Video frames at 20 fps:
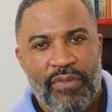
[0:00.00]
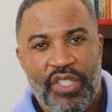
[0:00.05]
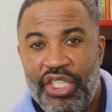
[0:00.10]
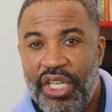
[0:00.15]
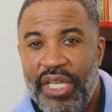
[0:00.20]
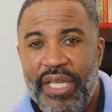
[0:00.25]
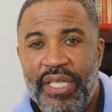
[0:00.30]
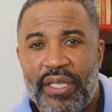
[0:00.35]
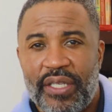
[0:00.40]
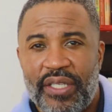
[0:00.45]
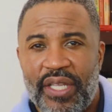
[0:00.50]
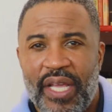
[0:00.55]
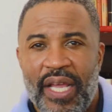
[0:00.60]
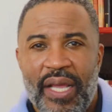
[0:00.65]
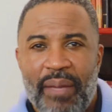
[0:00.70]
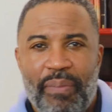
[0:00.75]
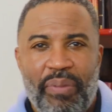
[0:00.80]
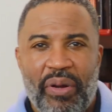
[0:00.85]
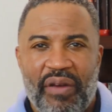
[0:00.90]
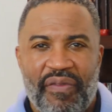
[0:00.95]
Jesus
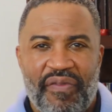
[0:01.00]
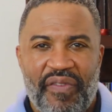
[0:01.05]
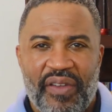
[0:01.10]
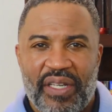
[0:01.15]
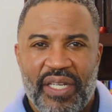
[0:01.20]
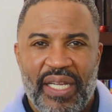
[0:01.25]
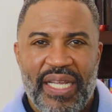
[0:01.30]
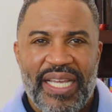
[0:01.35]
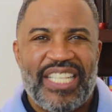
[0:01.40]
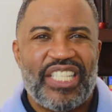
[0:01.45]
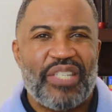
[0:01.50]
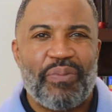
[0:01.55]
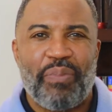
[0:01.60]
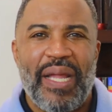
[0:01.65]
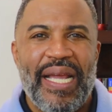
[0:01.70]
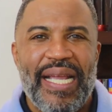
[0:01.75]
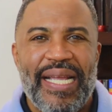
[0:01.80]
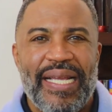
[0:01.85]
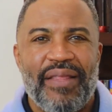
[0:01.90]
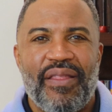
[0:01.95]
perfectly
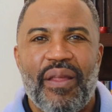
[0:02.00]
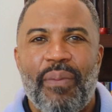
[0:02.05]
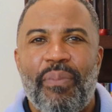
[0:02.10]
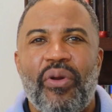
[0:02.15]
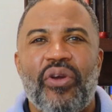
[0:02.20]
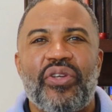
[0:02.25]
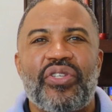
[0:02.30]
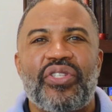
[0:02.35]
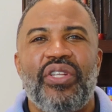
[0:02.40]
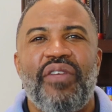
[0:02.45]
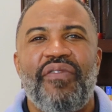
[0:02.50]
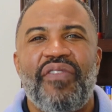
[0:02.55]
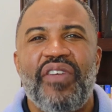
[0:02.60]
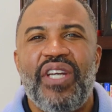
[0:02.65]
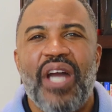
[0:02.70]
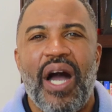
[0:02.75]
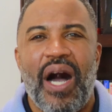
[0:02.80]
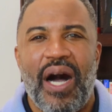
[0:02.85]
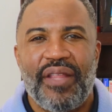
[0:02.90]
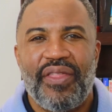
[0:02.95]
explained the person of
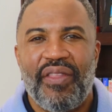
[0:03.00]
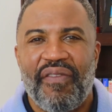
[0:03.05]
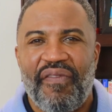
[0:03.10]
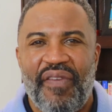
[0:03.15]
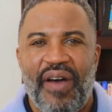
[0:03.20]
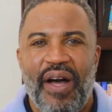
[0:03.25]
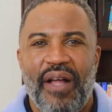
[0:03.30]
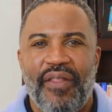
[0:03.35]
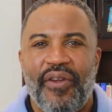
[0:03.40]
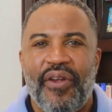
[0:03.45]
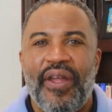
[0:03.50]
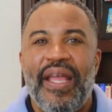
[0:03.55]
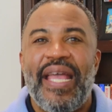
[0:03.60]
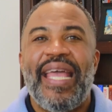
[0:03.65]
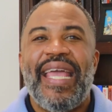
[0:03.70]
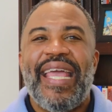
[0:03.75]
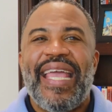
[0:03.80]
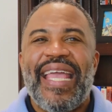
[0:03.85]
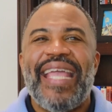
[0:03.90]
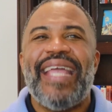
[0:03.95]
God the Father
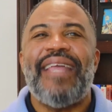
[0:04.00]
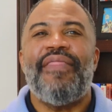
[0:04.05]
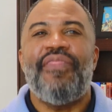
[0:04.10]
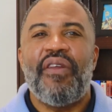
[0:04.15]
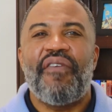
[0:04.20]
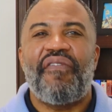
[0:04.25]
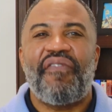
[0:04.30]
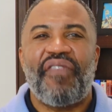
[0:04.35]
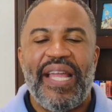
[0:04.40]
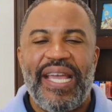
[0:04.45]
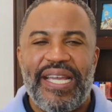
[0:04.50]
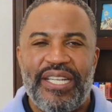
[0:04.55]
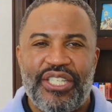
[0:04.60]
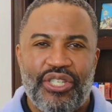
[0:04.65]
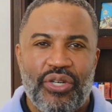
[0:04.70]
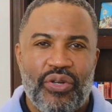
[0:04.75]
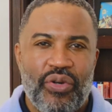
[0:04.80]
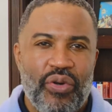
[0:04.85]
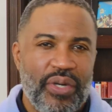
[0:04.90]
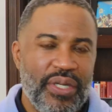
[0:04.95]
in the flesh,
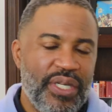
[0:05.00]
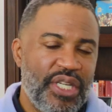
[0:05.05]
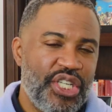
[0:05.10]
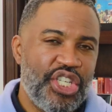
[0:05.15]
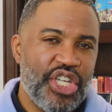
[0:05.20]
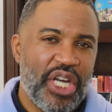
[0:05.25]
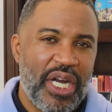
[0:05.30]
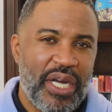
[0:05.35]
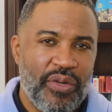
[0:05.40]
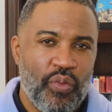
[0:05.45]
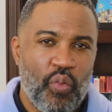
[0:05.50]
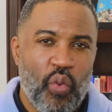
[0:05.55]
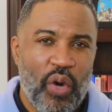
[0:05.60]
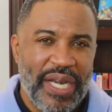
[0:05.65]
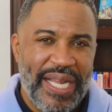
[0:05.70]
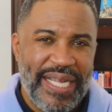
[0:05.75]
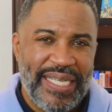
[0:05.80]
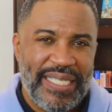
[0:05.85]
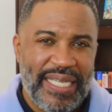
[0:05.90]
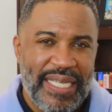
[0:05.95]
according to John
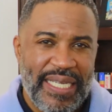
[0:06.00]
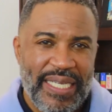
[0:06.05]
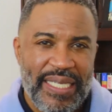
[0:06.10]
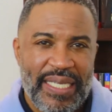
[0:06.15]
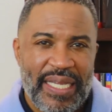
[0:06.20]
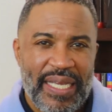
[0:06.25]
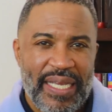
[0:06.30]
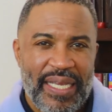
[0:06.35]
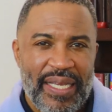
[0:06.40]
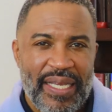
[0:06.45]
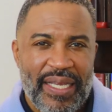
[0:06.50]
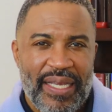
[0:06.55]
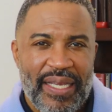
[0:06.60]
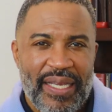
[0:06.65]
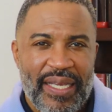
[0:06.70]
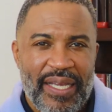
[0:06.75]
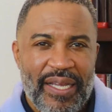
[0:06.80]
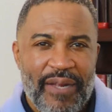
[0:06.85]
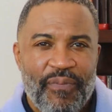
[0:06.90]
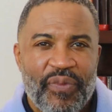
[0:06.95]
1:18.
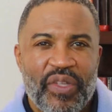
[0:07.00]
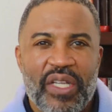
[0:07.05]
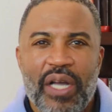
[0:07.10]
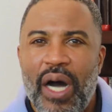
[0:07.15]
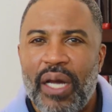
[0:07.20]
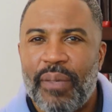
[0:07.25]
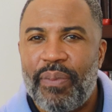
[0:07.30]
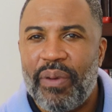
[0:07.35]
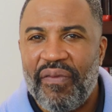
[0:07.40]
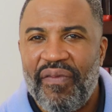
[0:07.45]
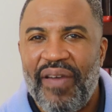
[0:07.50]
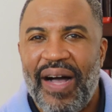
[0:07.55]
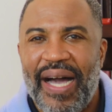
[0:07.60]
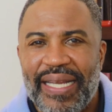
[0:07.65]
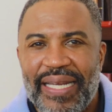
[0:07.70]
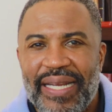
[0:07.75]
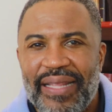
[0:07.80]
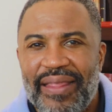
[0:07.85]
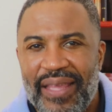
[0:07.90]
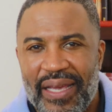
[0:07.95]
God
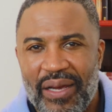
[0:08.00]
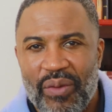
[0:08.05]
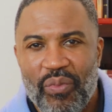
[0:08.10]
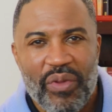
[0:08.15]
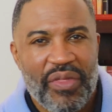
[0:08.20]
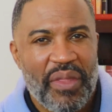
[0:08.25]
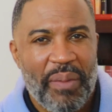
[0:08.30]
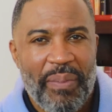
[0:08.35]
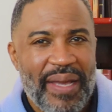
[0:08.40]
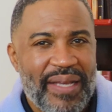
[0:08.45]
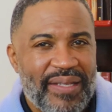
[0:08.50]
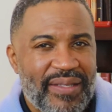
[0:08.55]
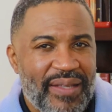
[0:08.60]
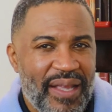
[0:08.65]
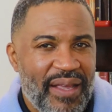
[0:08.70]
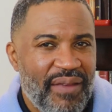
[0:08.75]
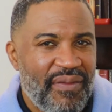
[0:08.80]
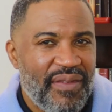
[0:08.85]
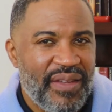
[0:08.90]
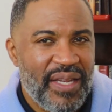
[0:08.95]
provided them with the best
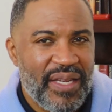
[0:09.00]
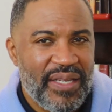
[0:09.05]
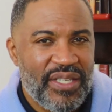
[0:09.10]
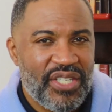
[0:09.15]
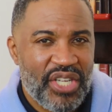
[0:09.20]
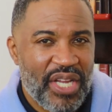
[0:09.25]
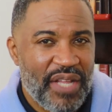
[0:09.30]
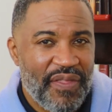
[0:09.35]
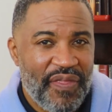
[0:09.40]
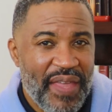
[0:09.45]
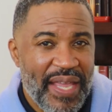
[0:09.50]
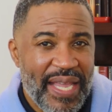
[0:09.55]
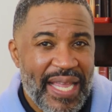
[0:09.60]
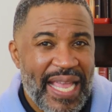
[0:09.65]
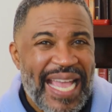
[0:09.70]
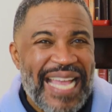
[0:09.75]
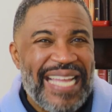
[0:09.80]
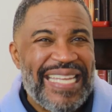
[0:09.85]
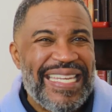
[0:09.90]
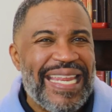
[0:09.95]
evidence, yet they
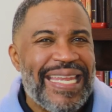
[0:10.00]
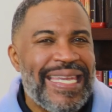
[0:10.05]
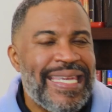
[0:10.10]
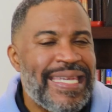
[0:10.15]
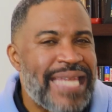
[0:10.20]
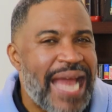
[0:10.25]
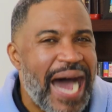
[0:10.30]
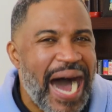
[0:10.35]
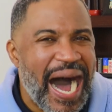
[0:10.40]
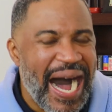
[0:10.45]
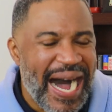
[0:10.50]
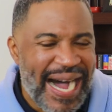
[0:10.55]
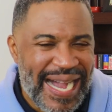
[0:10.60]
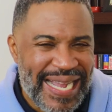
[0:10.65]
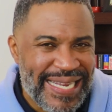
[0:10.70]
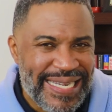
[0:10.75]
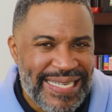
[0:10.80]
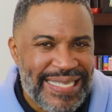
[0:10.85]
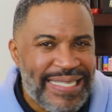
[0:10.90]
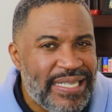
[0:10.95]

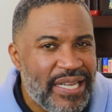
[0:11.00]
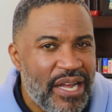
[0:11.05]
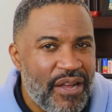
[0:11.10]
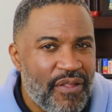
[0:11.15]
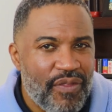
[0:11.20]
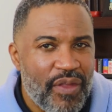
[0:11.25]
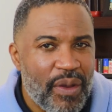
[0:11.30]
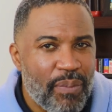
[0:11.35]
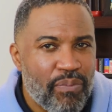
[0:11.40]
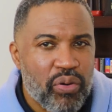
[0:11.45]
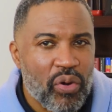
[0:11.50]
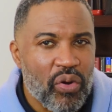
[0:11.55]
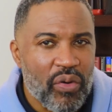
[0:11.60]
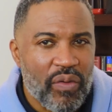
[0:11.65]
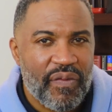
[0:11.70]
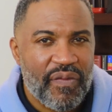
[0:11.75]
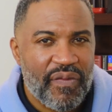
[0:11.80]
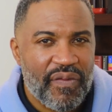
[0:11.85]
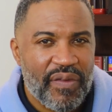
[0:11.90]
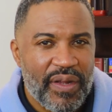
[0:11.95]
denied the
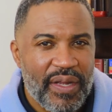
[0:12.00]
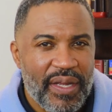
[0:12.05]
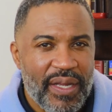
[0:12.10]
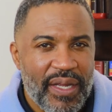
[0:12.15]
proof.